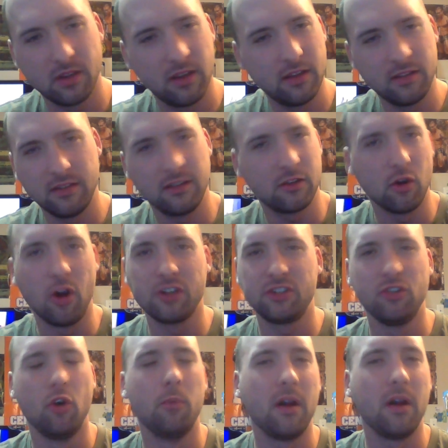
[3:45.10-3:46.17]
It costs
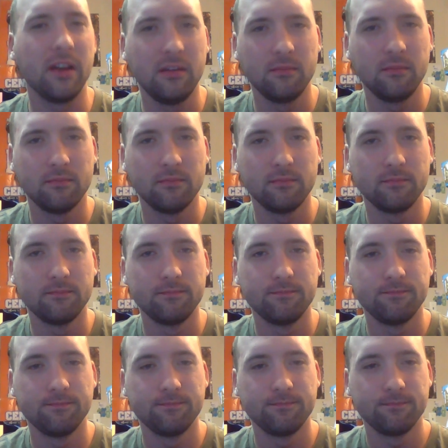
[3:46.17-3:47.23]
no money.
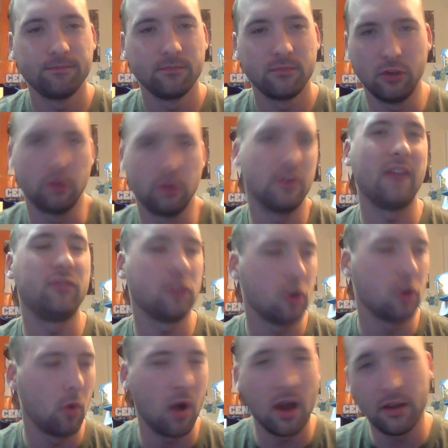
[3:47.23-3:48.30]
You don't have to
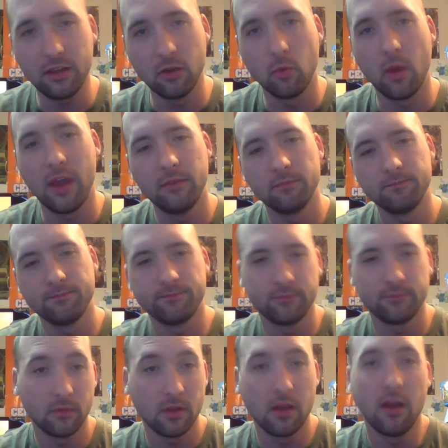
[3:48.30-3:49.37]
go out of your way.
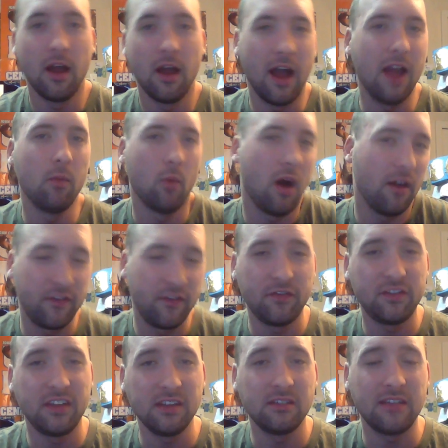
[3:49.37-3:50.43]
I want
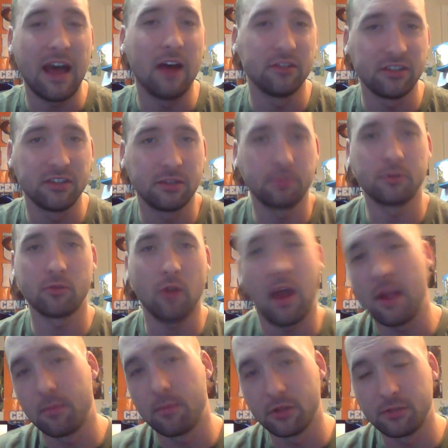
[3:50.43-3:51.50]
15,000
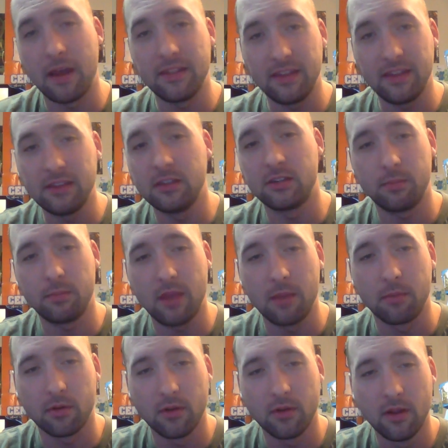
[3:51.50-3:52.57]
subscribers by the end of
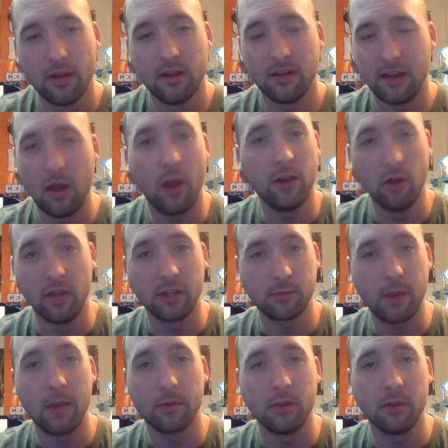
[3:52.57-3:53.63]
September. Now, I know that's
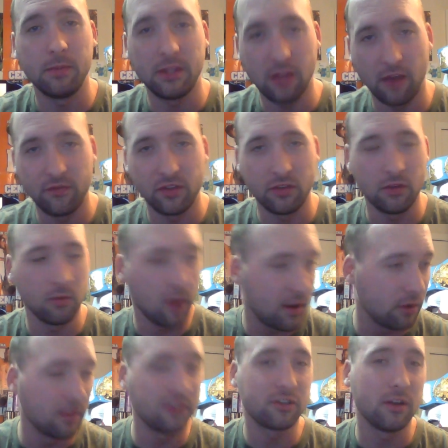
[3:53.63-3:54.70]
probably going to be tough to do. I
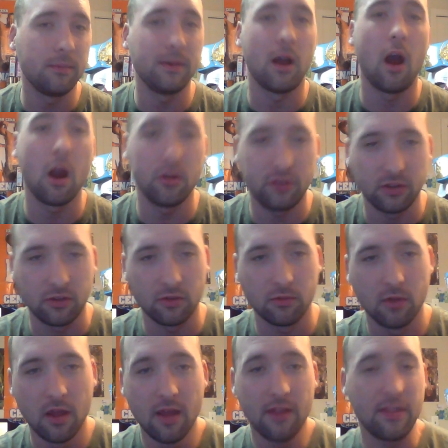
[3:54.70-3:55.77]
know that's going to be hard to do.
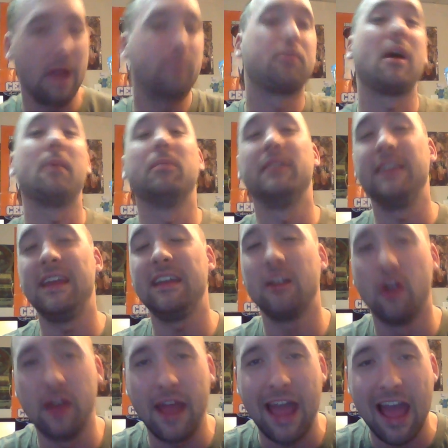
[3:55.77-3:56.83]
That probably ain't
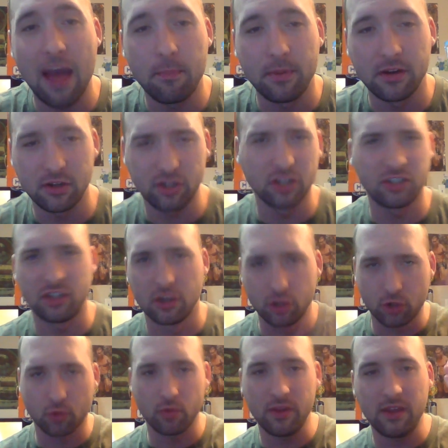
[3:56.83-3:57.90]
going to happen. It's just a
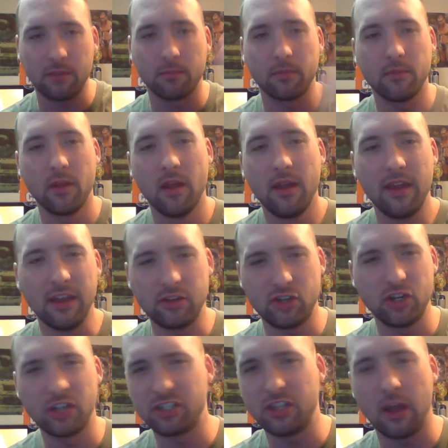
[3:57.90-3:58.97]
dream. It's
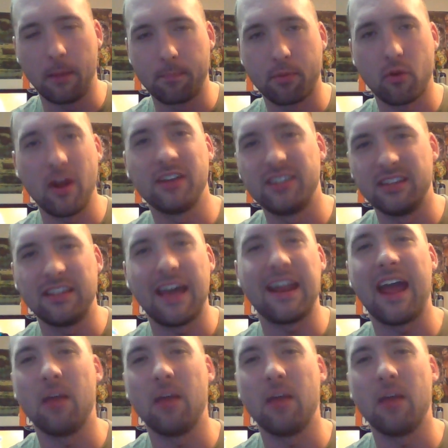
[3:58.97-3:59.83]
just a present that I